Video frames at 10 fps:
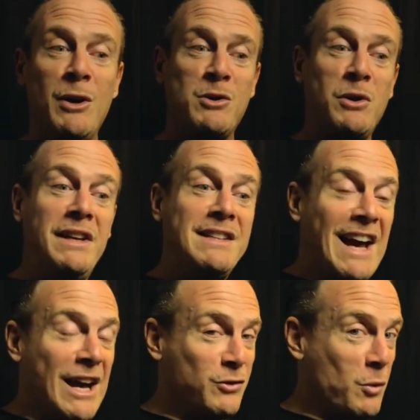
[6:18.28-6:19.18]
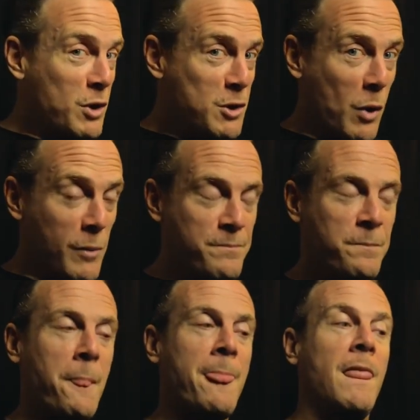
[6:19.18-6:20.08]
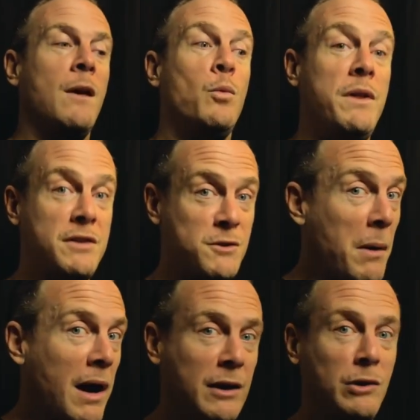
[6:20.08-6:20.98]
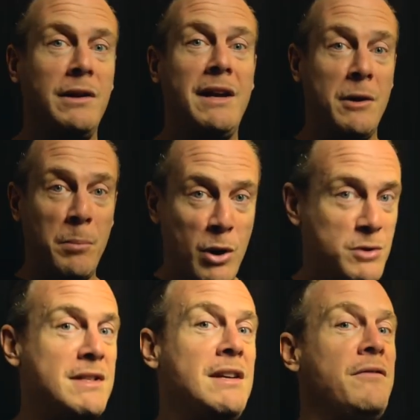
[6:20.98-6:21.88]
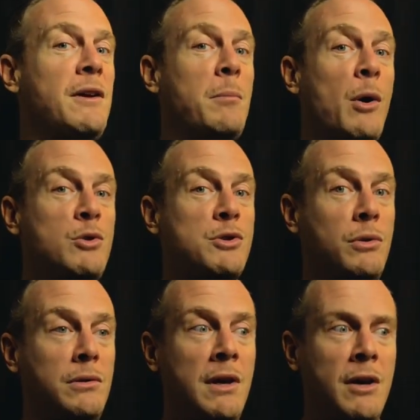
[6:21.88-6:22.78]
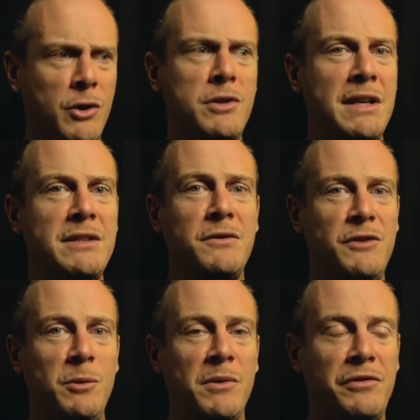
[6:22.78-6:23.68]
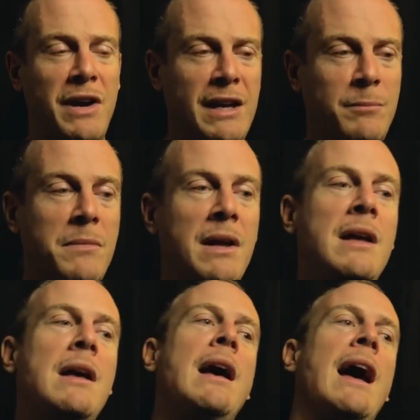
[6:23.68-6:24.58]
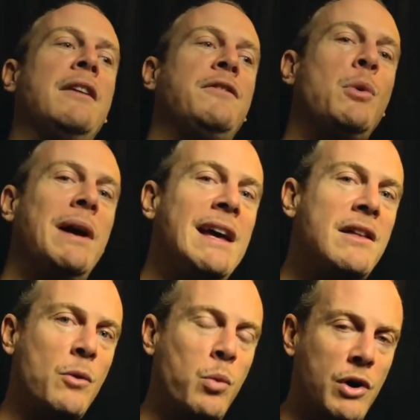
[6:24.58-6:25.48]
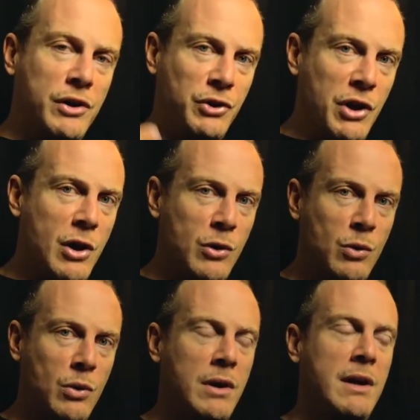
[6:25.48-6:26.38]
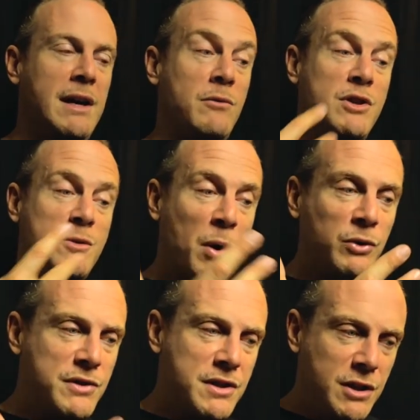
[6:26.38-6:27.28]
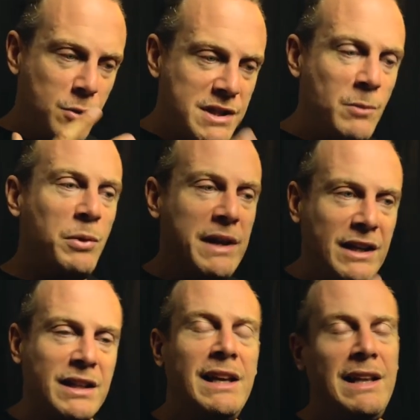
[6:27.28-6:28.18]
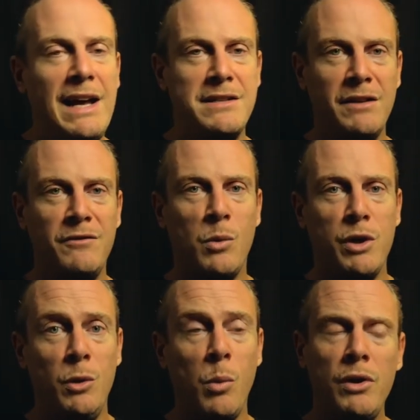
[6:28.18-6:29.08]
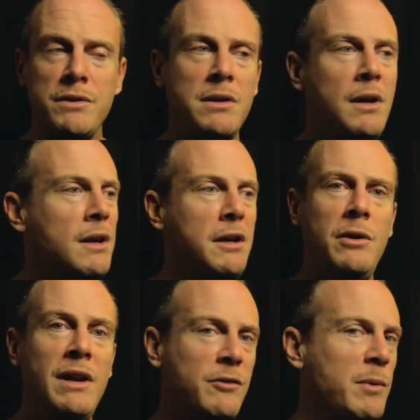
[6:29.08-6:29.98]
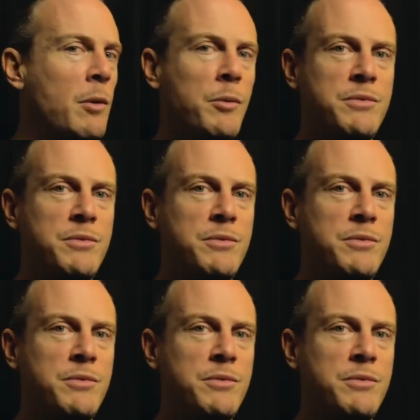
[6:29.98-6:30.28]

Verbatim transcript: So you need to ask for what you want with a smile and in a positive, emotional, good sense of humor frame. And if you hear the word no in response to you simply and clearly asking for what you want, you don't have to become